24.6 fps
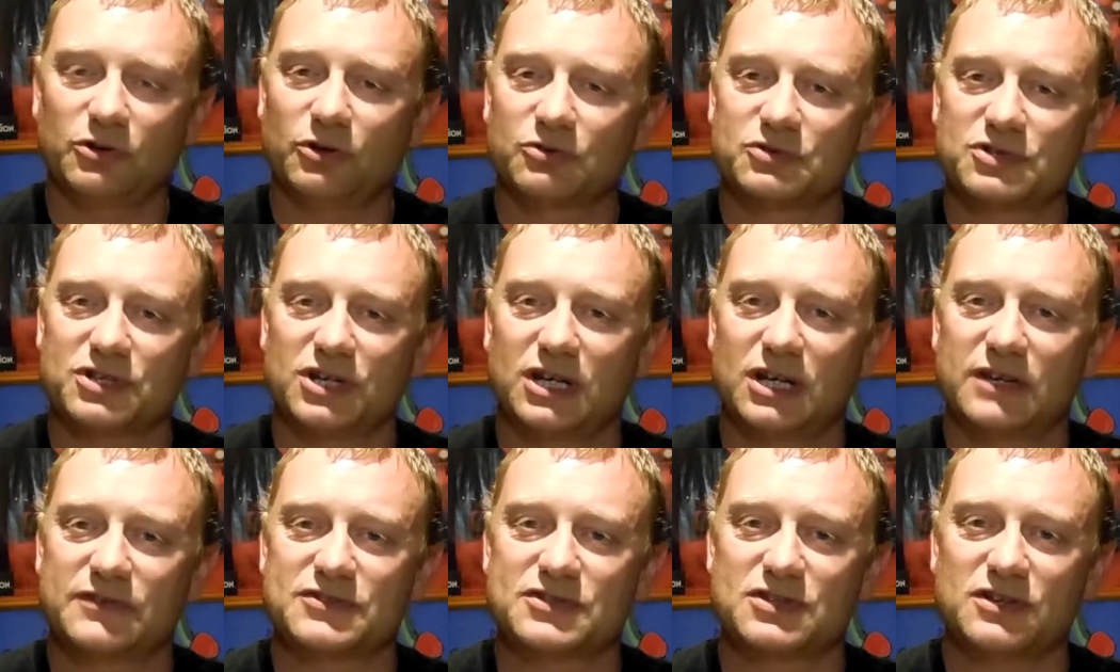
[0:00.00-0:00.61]

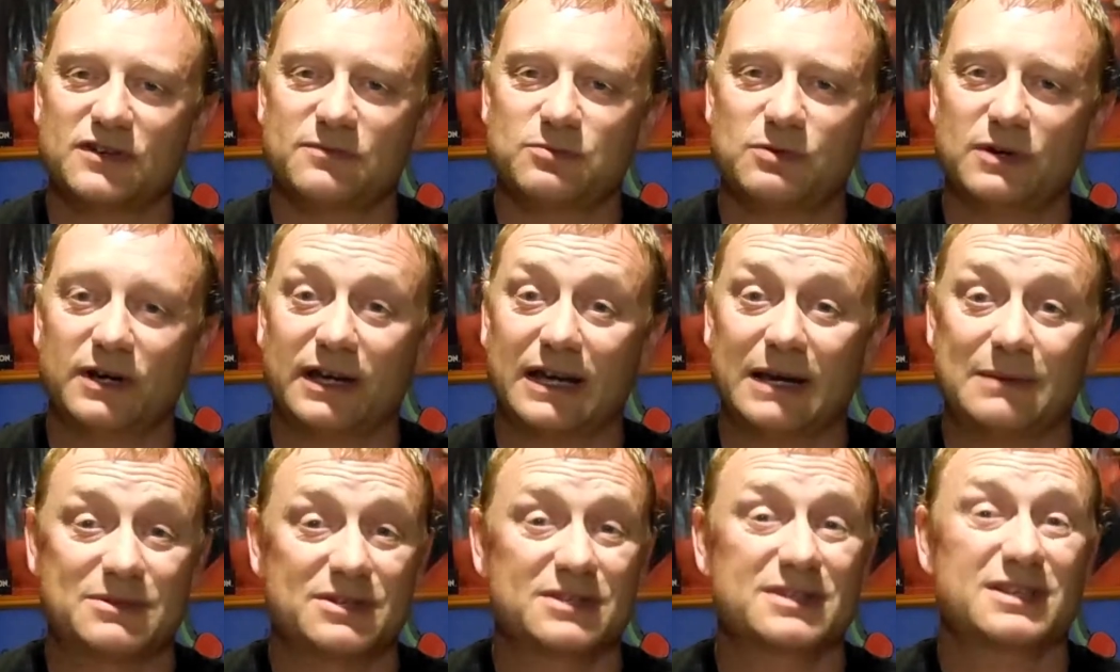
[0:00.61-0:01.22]
alternative software
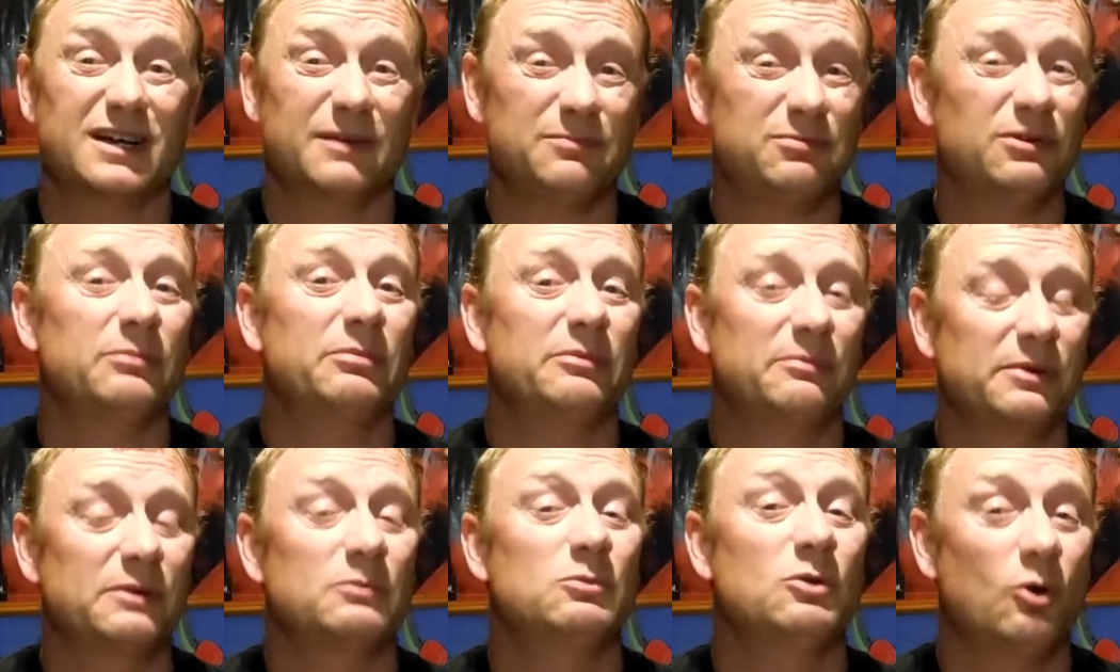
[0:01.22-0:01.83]
games is I
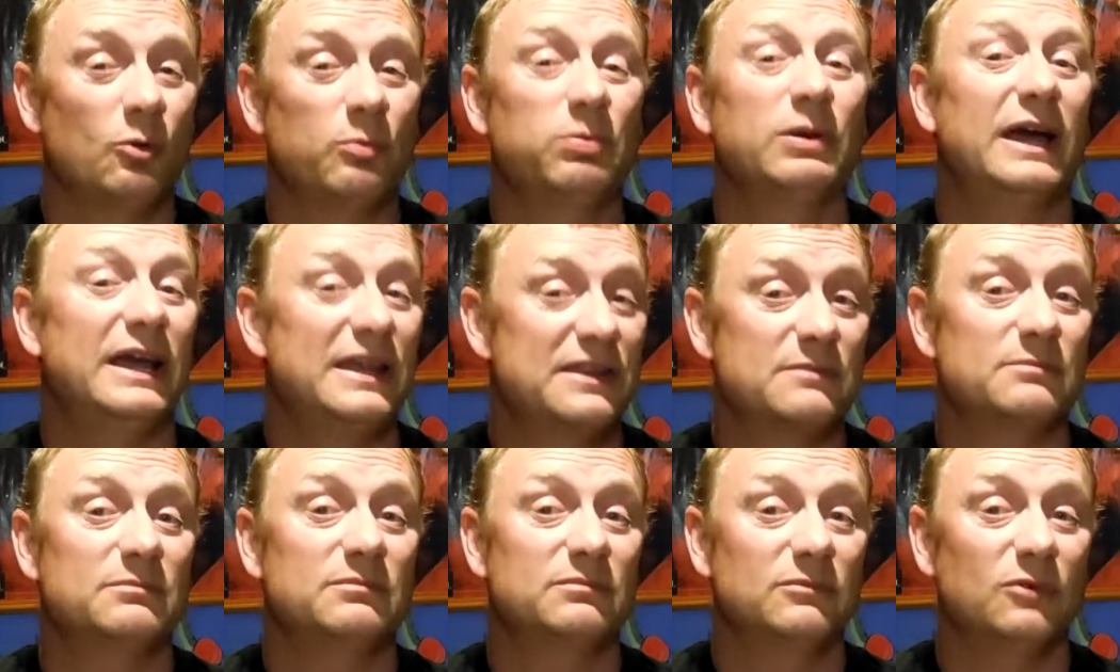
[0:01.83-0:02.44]
probably will play
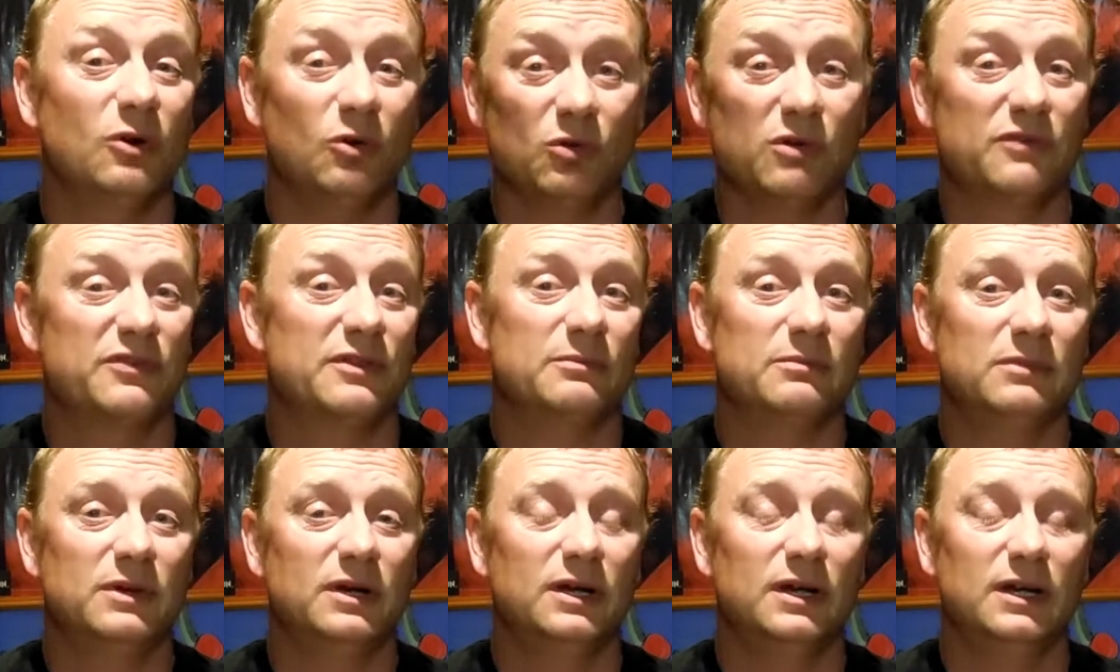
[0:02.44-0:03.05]
them, all of
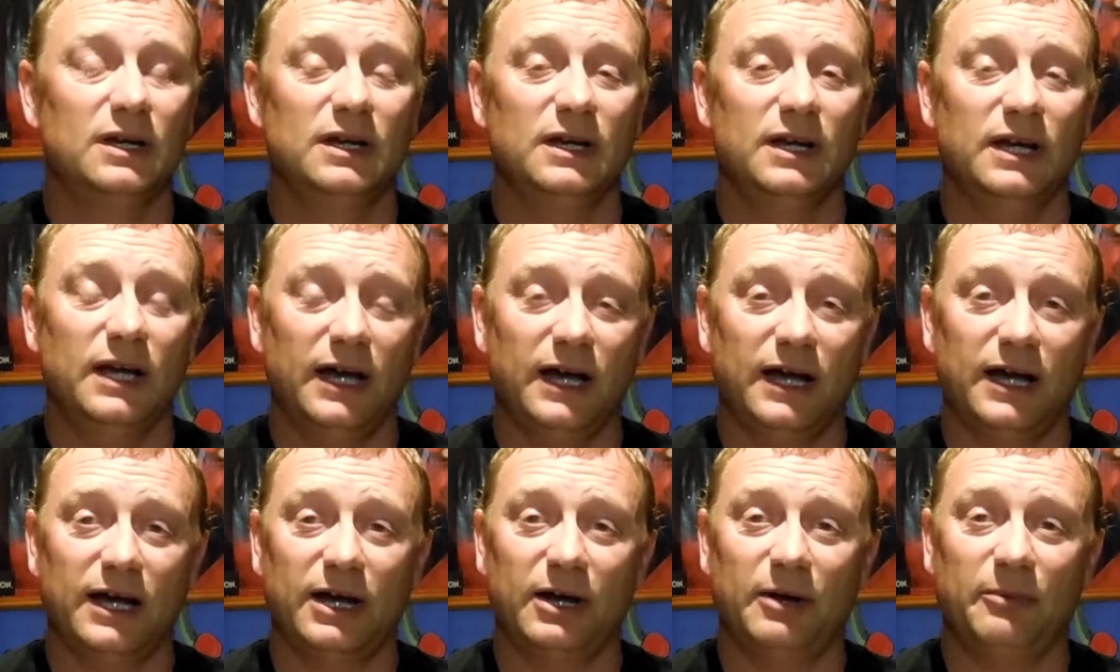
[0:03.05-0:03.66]

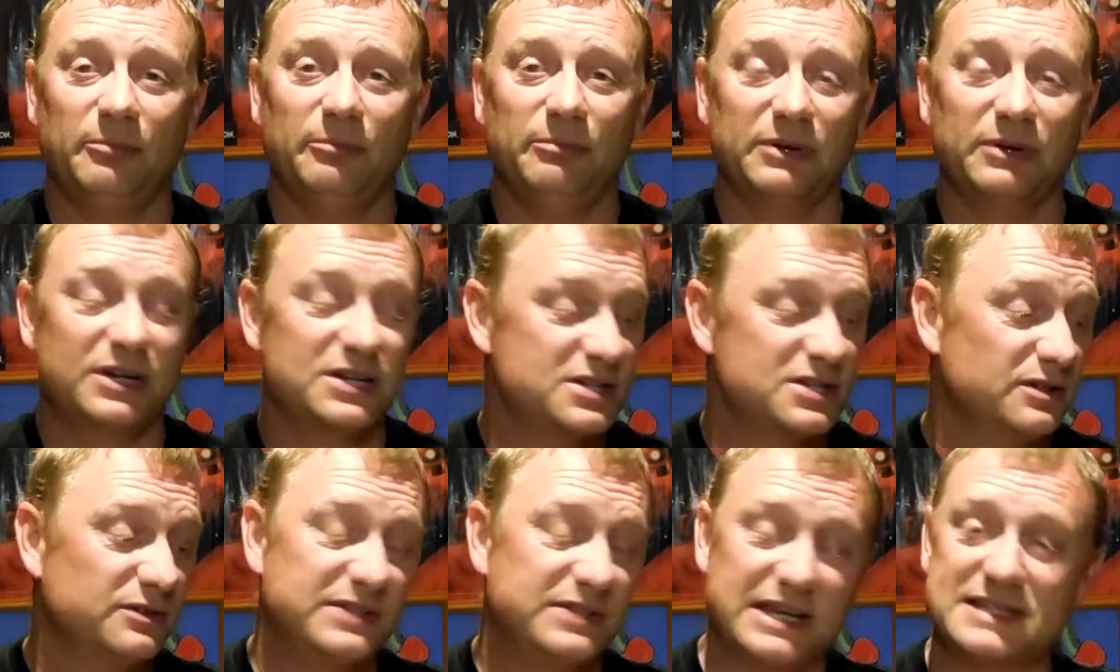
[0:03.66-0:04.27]
them,
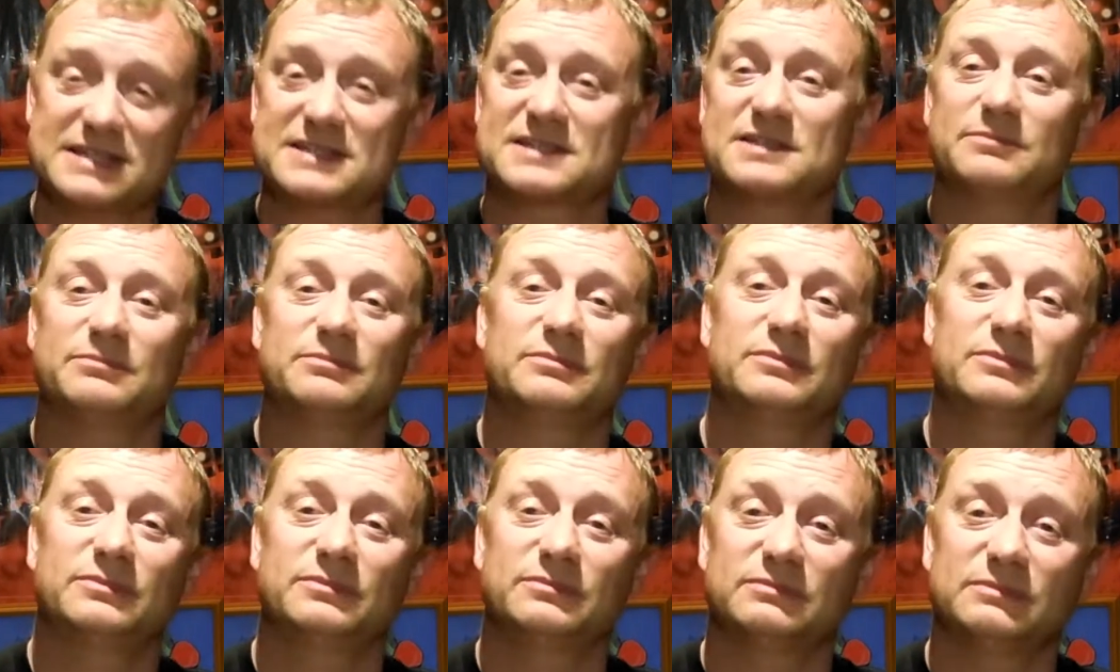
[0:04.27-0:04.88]
because I'll test
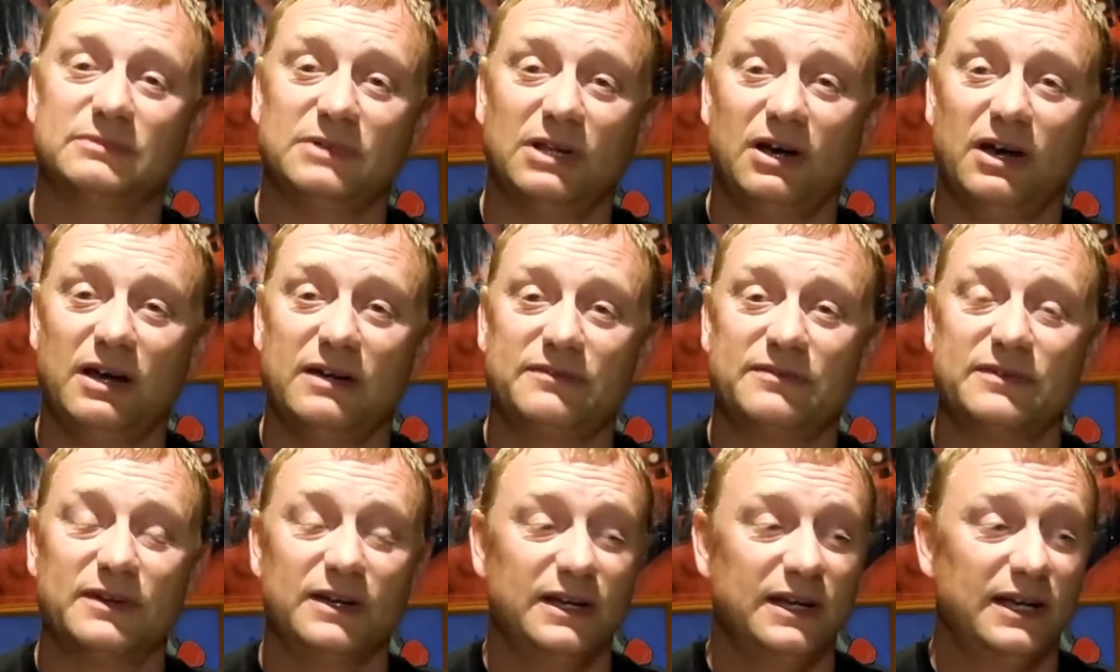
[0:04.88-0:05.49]
them
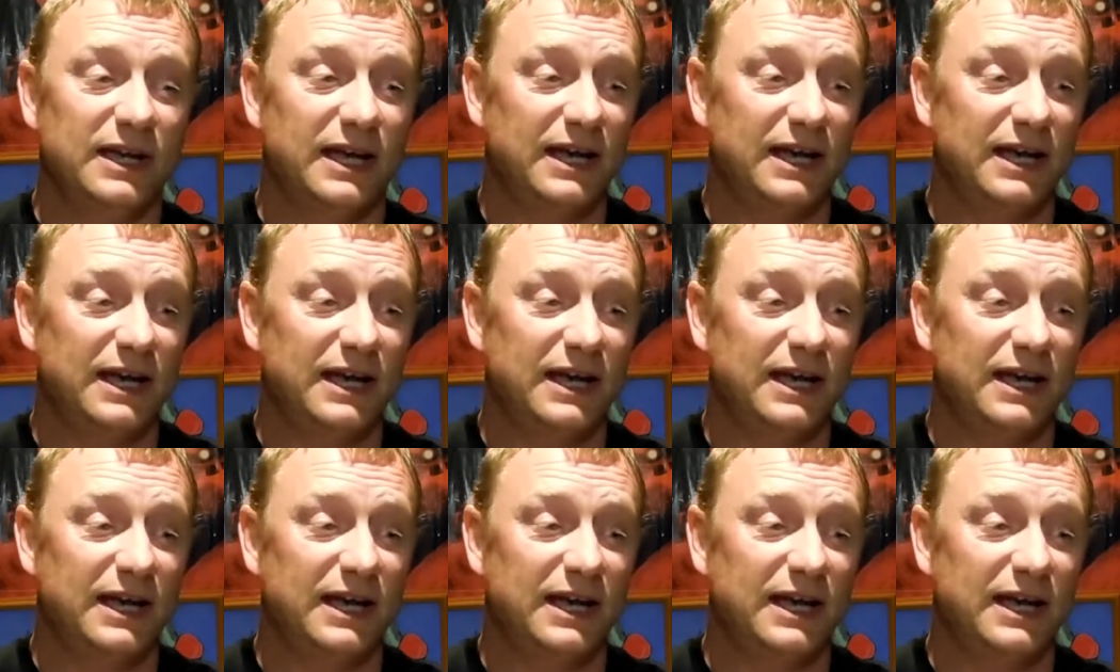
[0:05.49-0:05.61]
live.